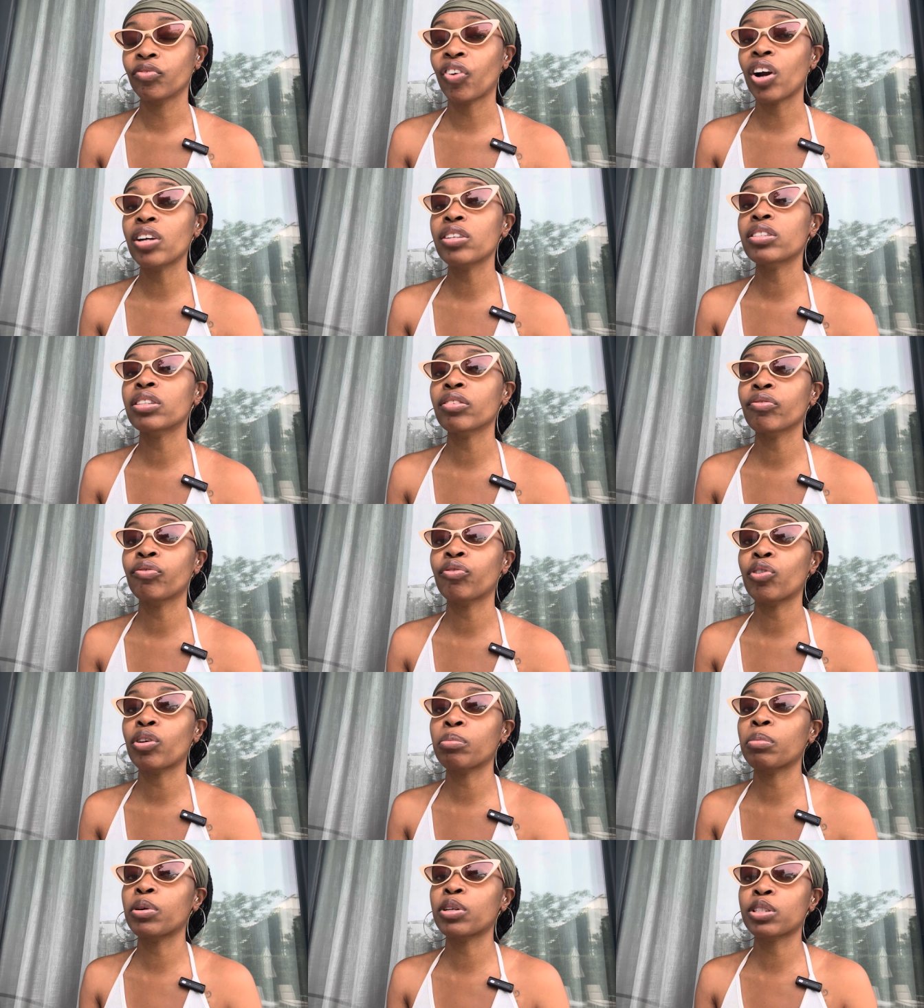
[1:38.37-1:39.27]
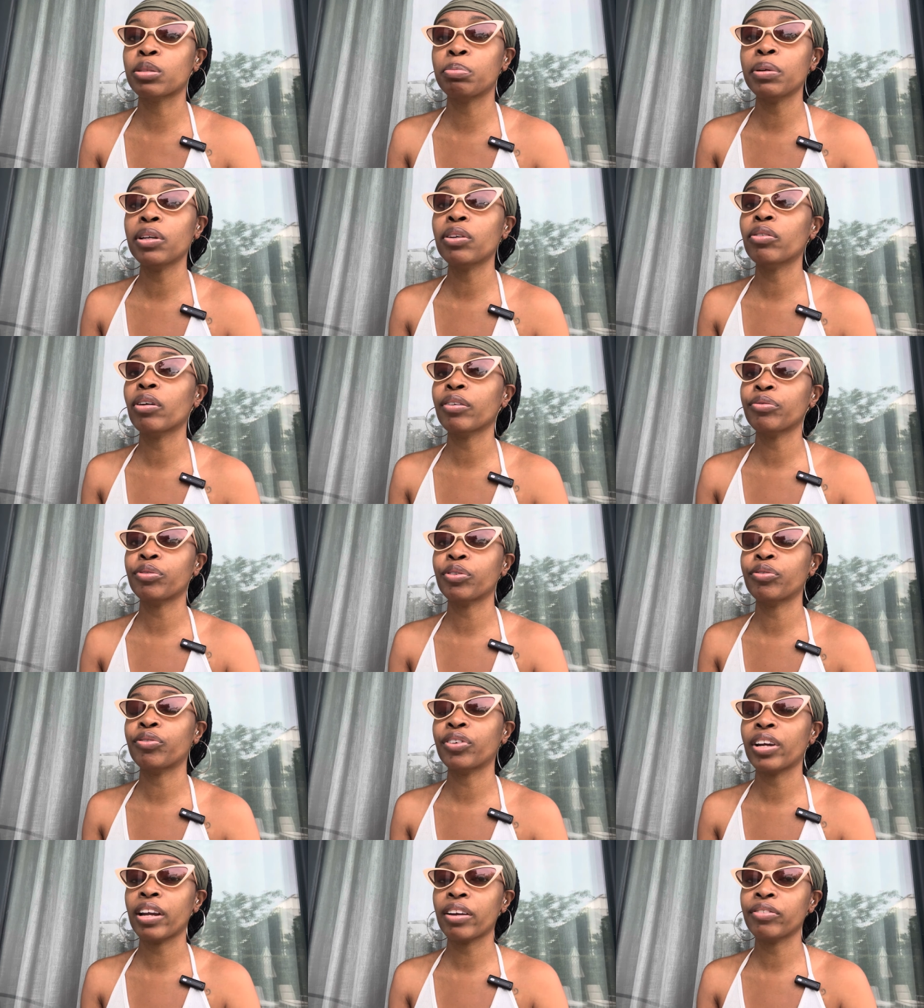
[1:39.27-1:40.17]
First and foremost, be
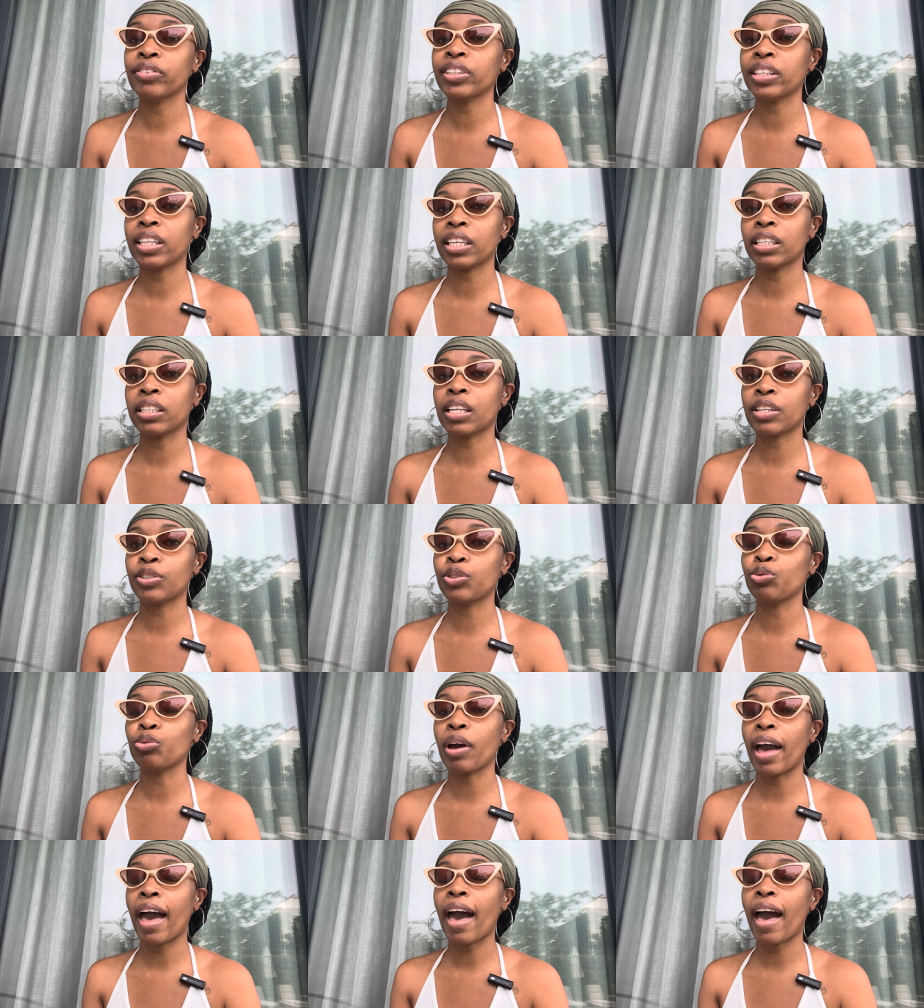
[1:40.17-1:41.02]
grateful for everything that you